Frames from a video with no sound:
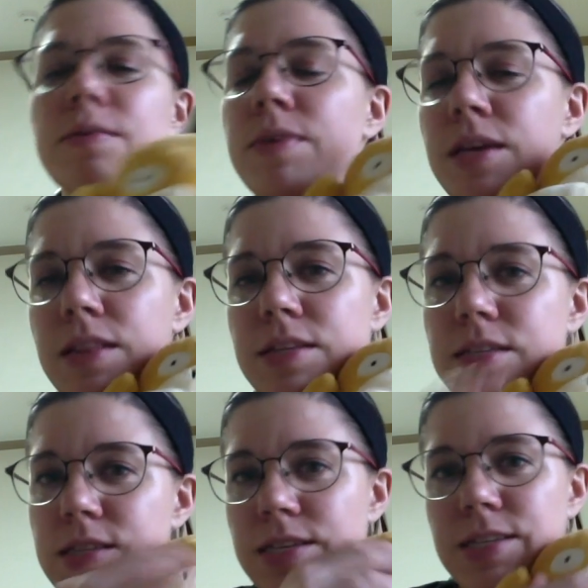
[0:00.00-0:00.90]
this
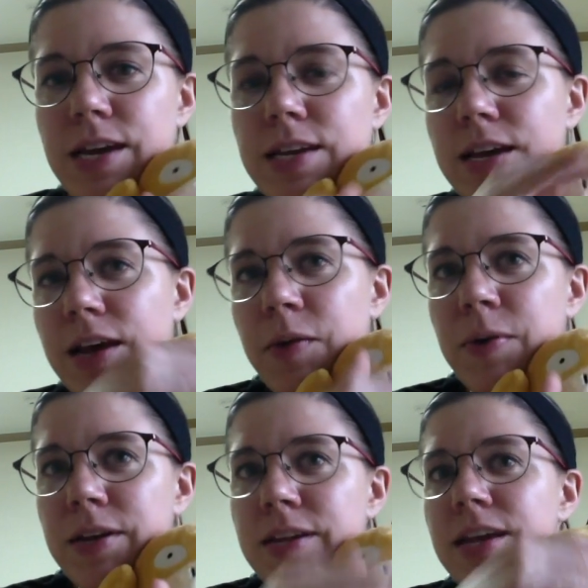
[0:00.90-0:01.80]
is the Psyduck I
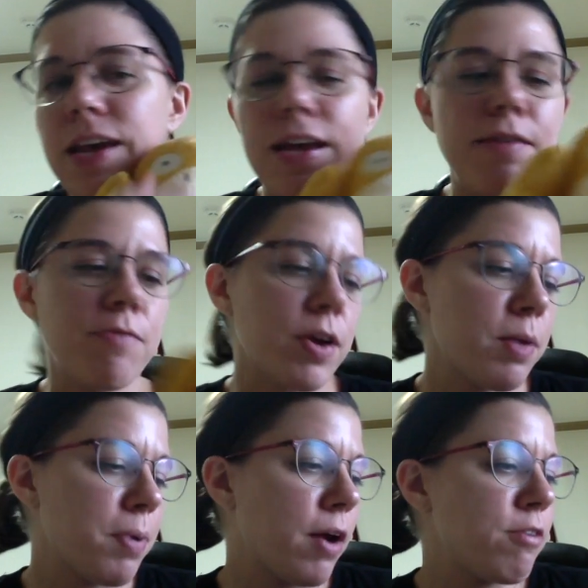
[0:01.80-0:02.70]
won, and I'm
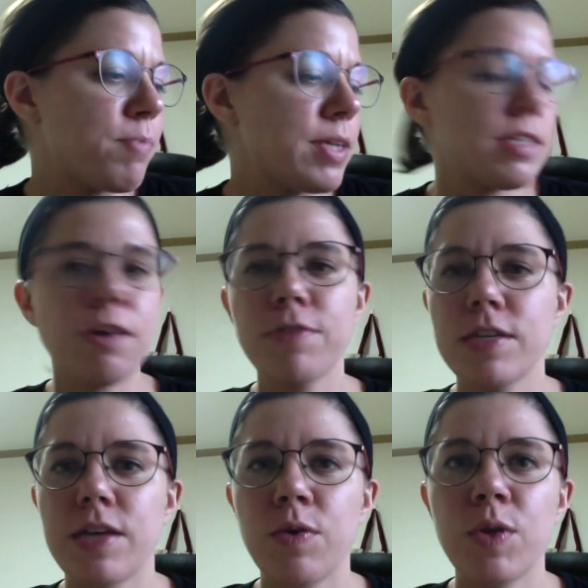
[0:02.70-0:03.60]
very proud of myself
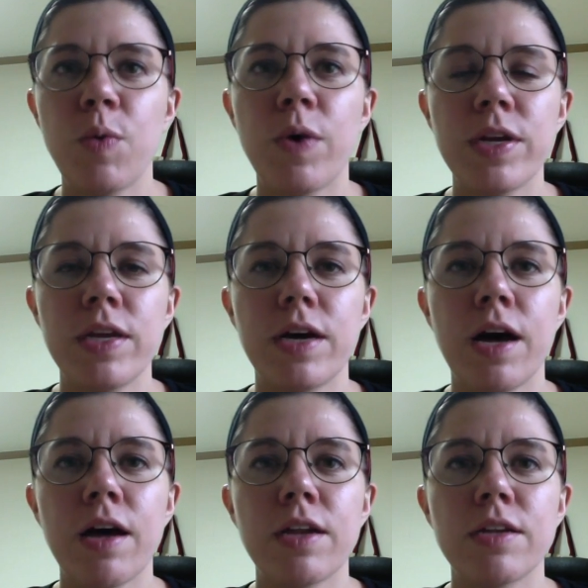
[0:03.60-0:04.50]
because I only won it
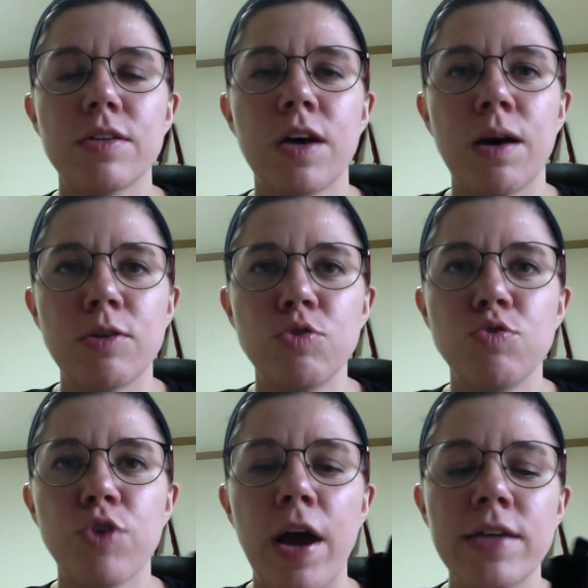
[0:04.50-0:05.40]
on 2
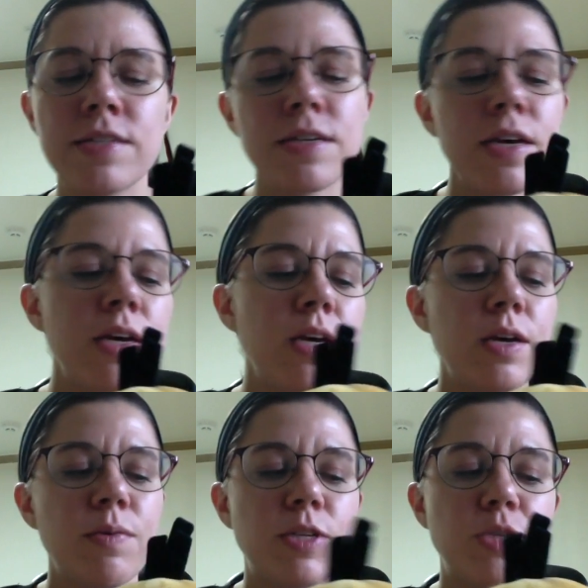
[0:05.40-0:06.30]
tries,
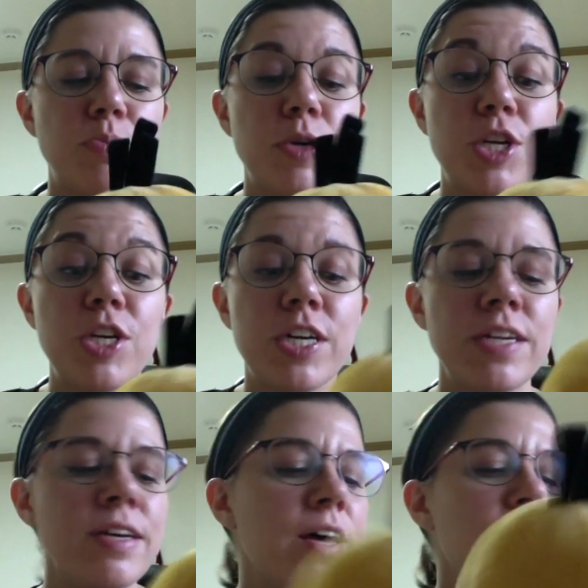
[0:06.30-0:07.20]
which is pretty
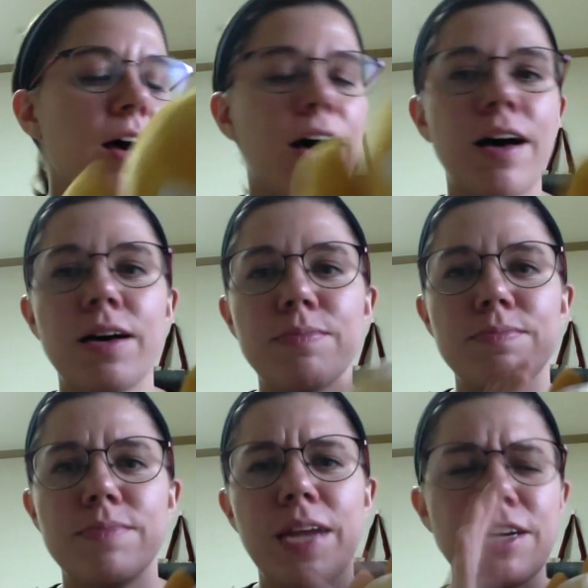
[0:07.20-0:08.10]
good.
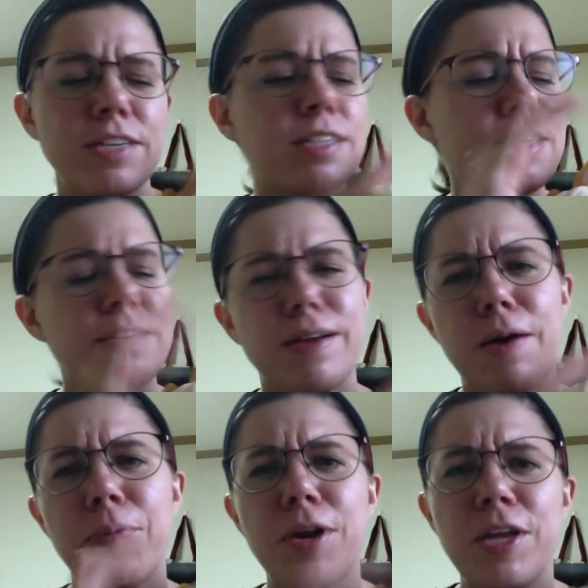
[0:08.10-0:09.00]
And actually, it's
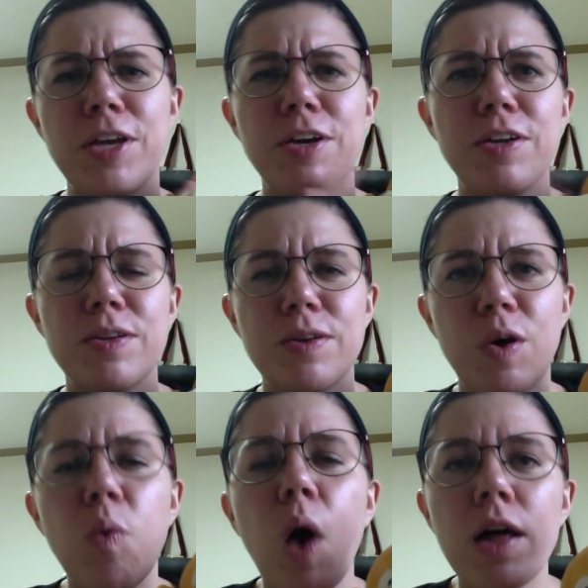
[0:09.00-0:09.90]
a pretty good
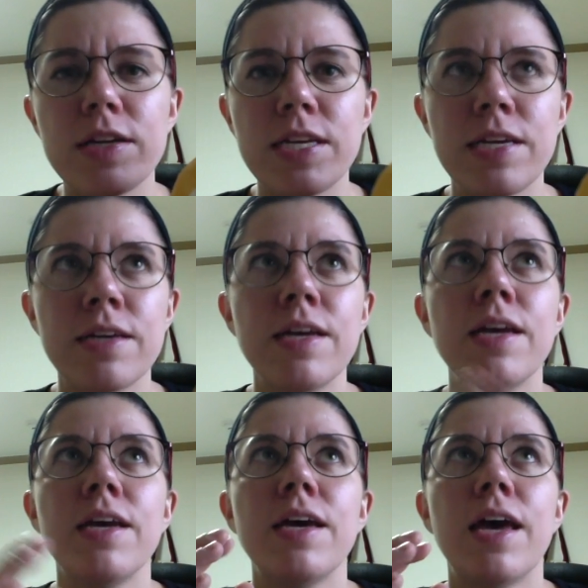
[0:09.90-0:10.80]
quality
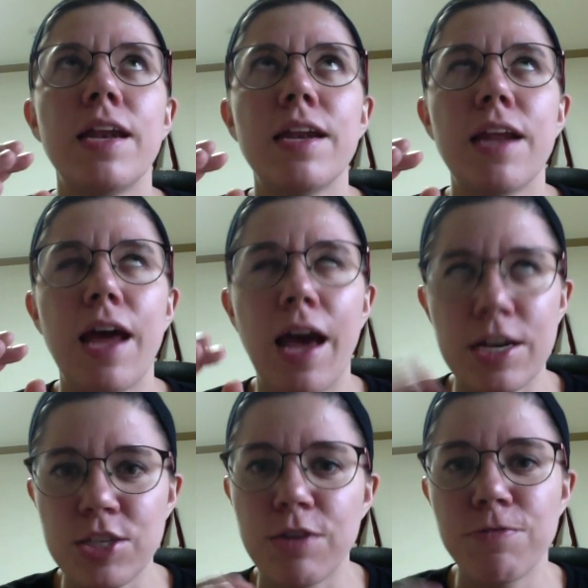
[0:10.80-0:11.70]
and
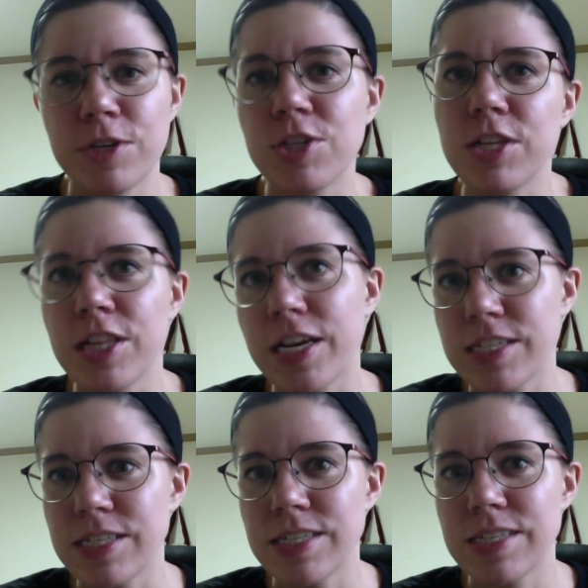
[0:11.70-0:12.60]
actually officially
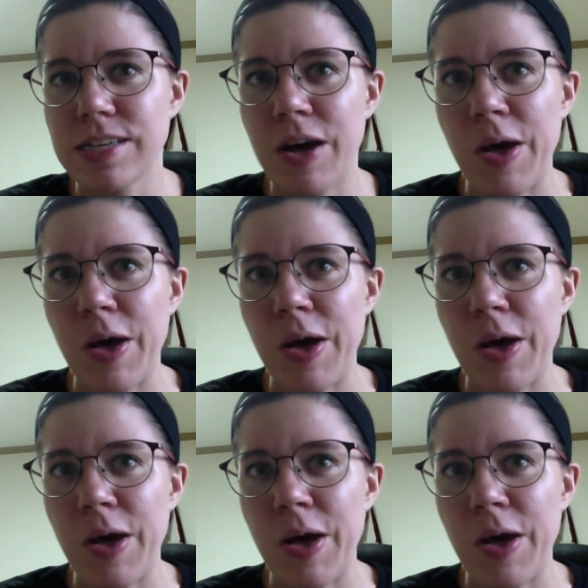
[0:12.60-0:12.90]
licensed,